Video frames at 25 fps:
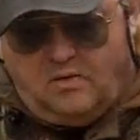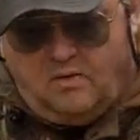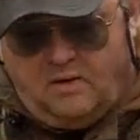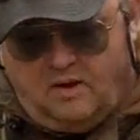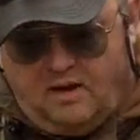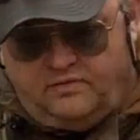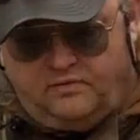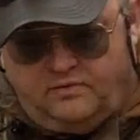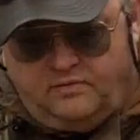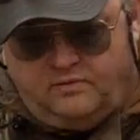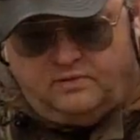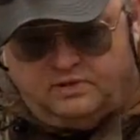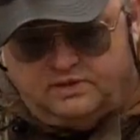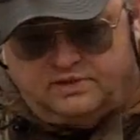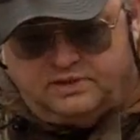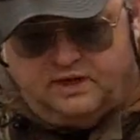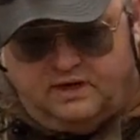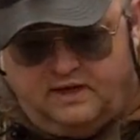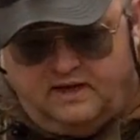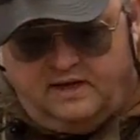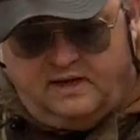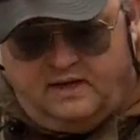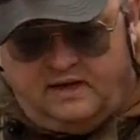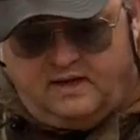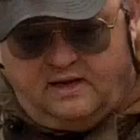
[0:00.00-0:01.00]
Well, there was
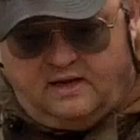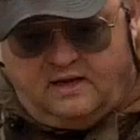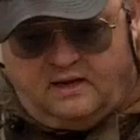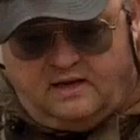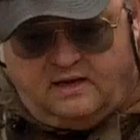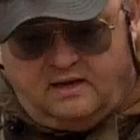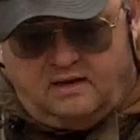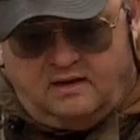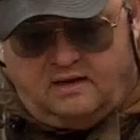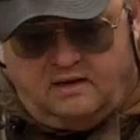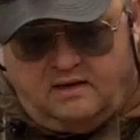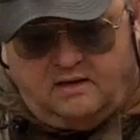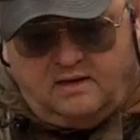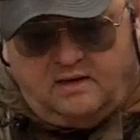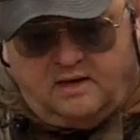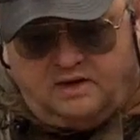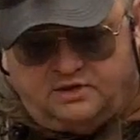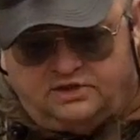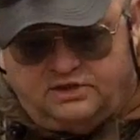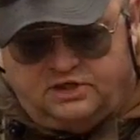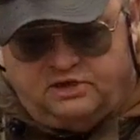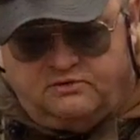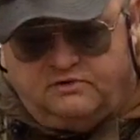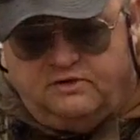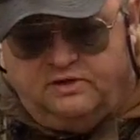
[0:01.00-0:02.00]
a
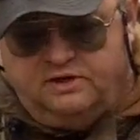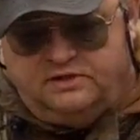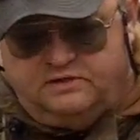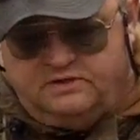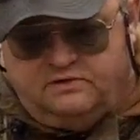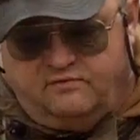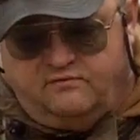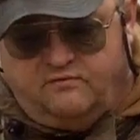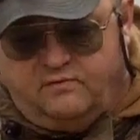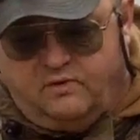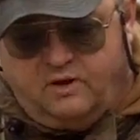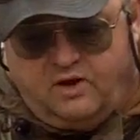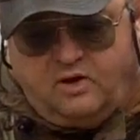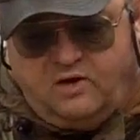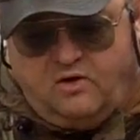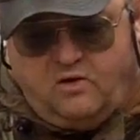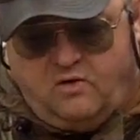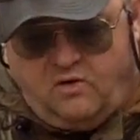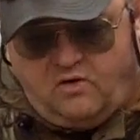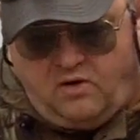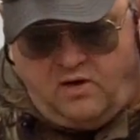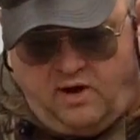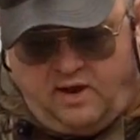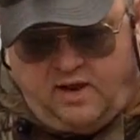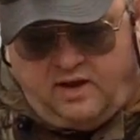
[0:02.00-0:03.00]
series of
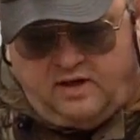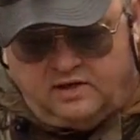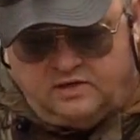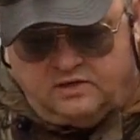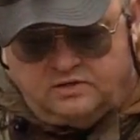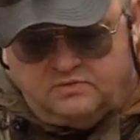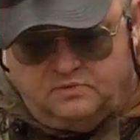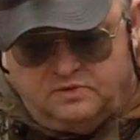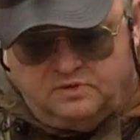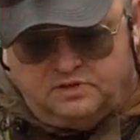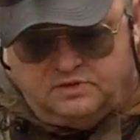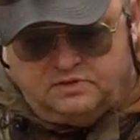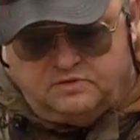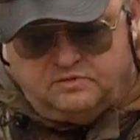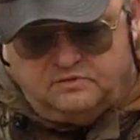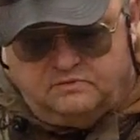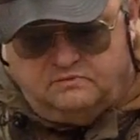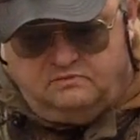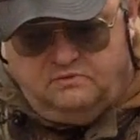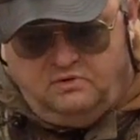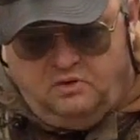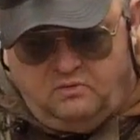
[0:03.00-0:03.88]
recordings which